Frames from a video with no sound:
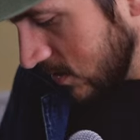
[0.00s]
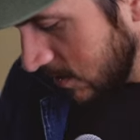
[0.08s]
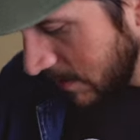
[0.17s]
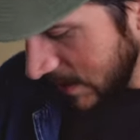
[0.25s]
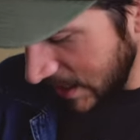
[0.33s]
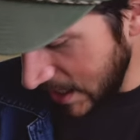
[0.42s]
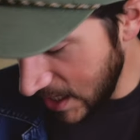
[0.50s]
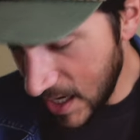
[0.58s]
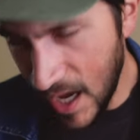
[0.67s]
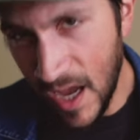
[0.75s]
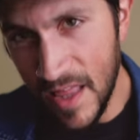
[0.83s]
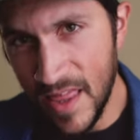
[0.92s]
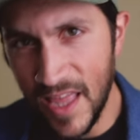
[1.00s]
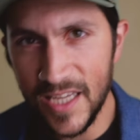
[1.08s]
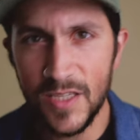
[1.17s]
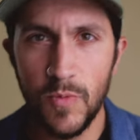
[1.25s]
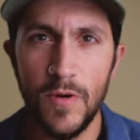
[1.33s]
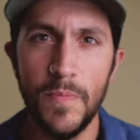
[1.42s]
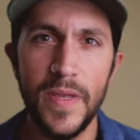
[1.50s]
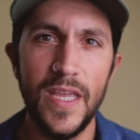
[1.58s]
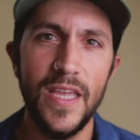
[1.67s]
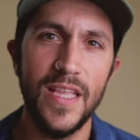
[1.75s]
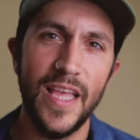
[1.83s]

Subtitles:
ultimately this will be